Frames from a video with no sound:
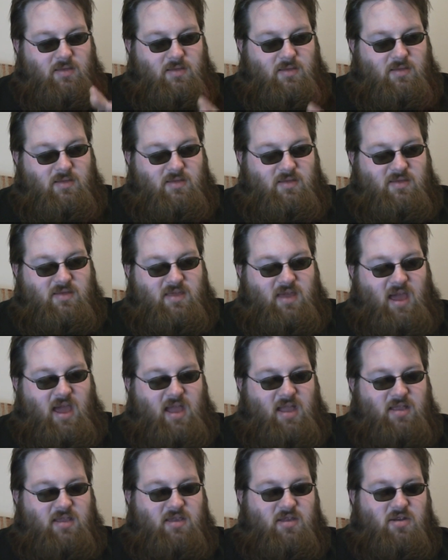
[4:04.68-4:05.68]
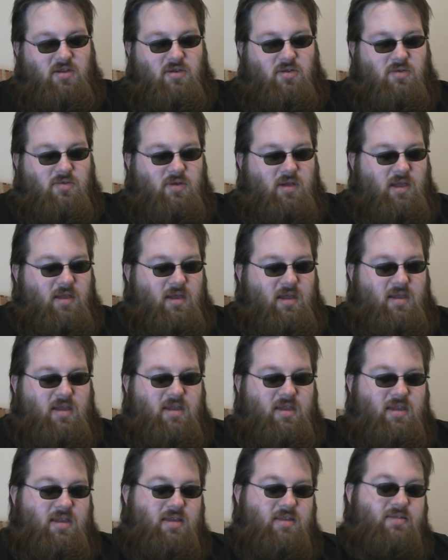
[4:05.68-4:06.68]
that,
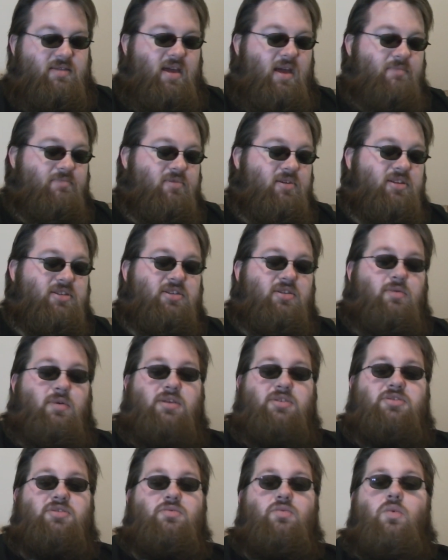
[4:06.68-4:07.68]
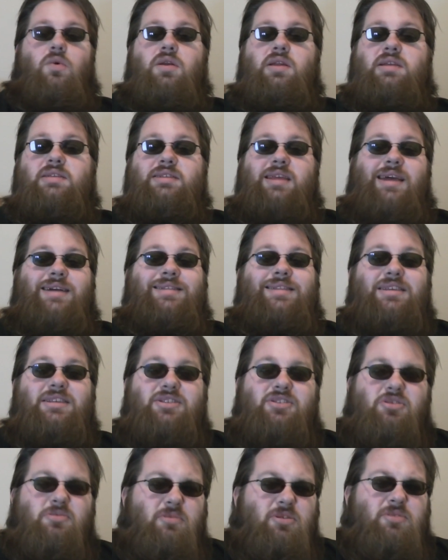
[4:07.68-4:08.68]
that brings a question. What exactly
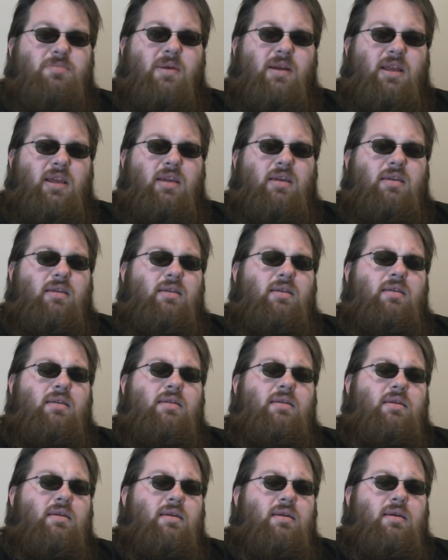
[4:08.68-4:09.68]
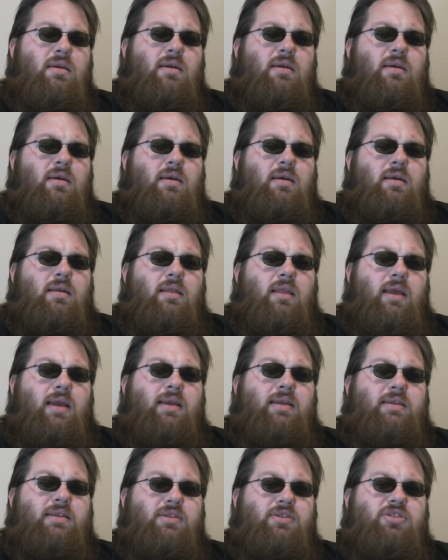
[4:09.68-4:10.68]
is too much money?
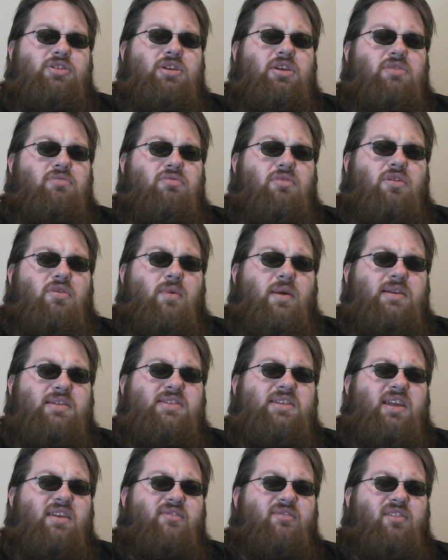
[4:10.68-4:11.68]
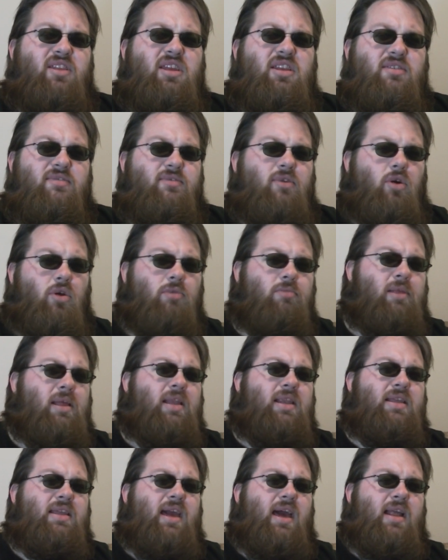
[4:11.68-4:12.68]
Did she request a fleet of
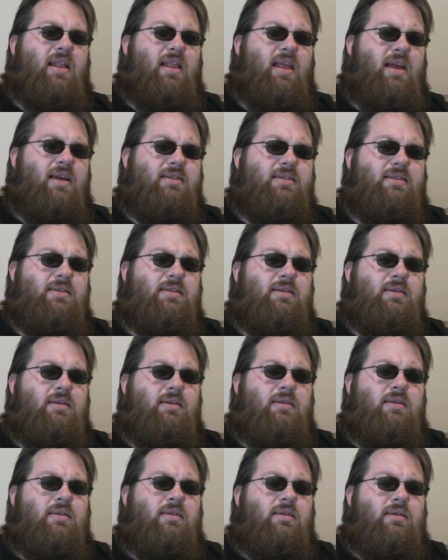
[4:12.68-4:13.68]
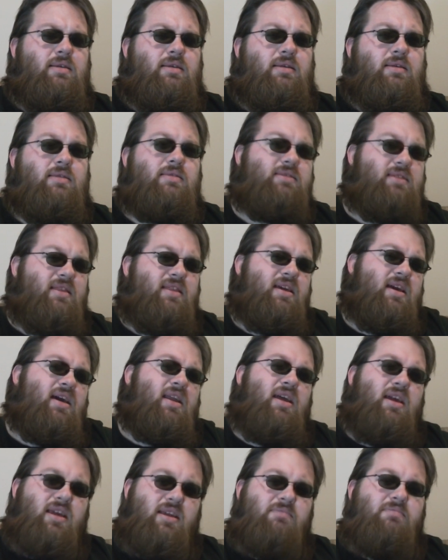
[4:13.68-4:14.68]
gold-plated Cadillacs? Because
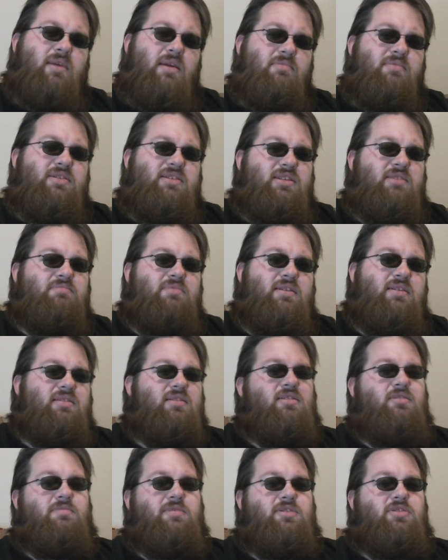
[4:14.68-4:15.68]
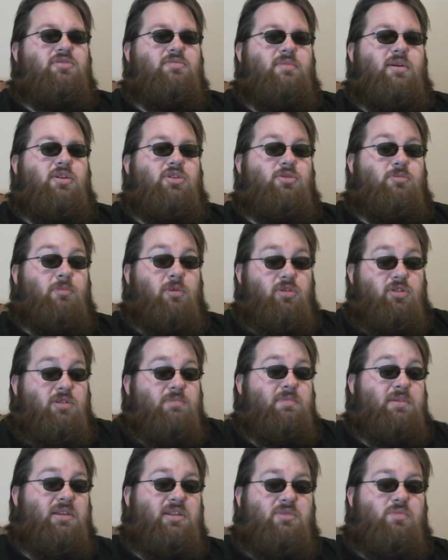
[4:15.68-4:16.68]
that I could maybe see being a little bit too much, mostly
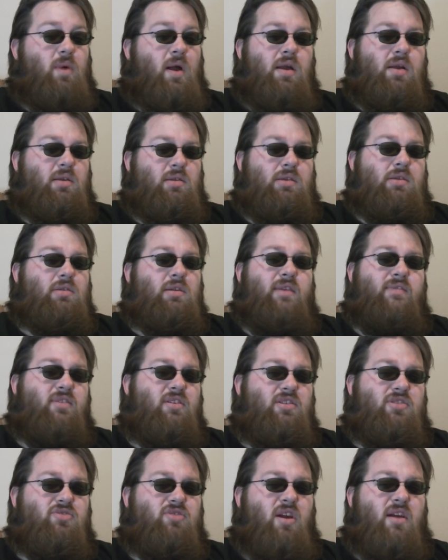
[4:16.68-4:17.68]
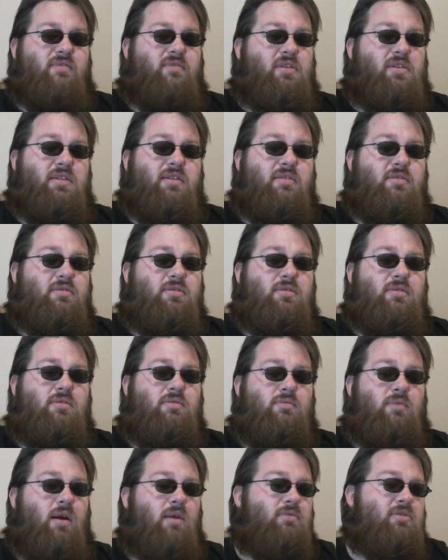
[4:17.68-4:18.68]
because you're never going to drive all those.
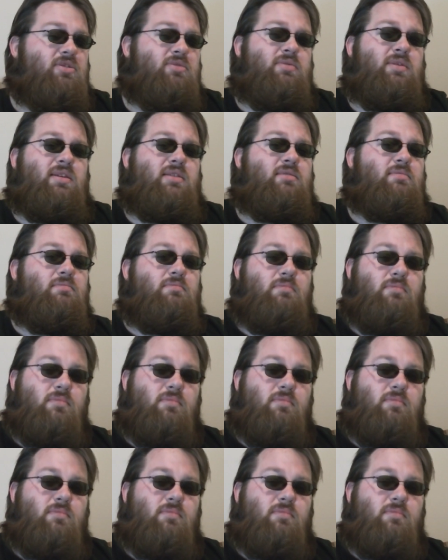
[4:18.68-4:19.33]
Why would you need them?